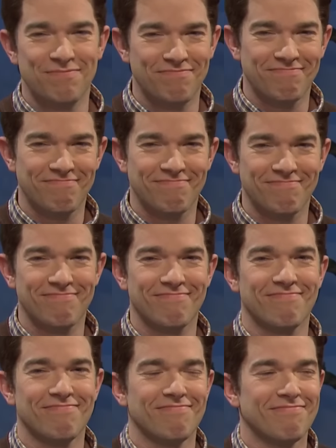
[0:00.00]

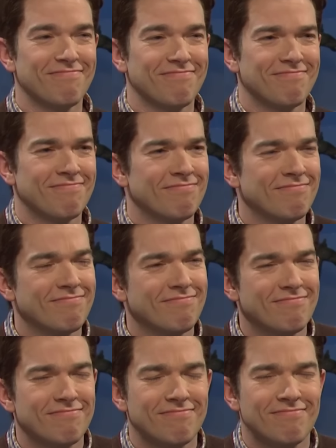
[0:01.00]

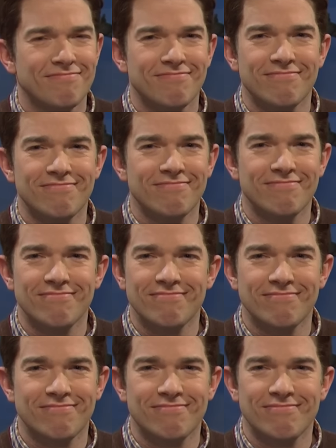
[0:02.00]

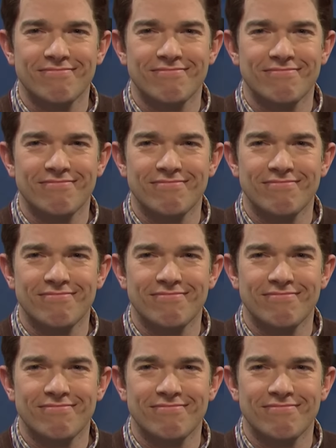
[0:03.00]
This person isn't speaking.